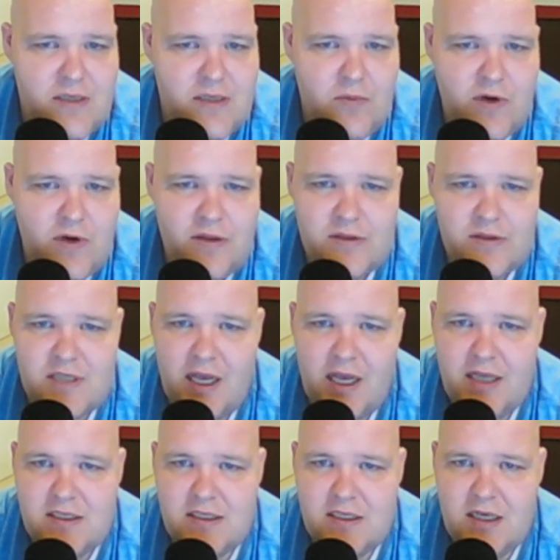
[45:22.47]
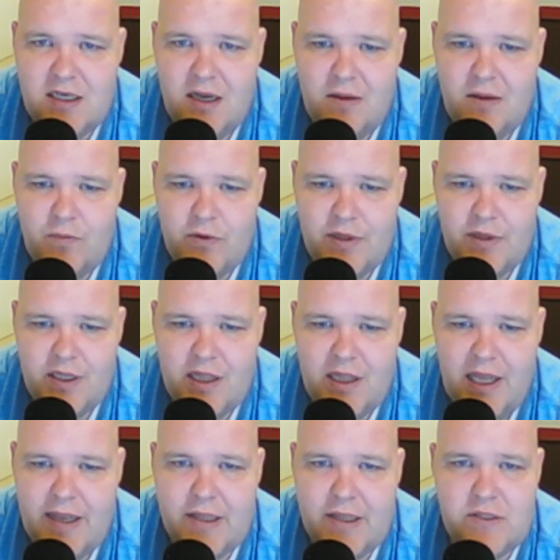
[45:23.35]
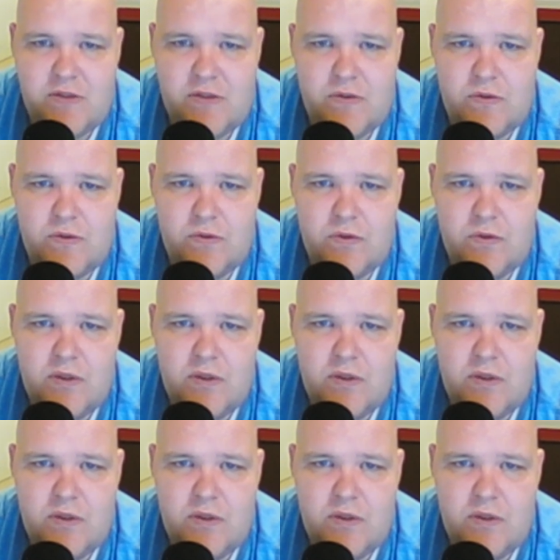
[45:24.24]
I'm one of those guys that I really like to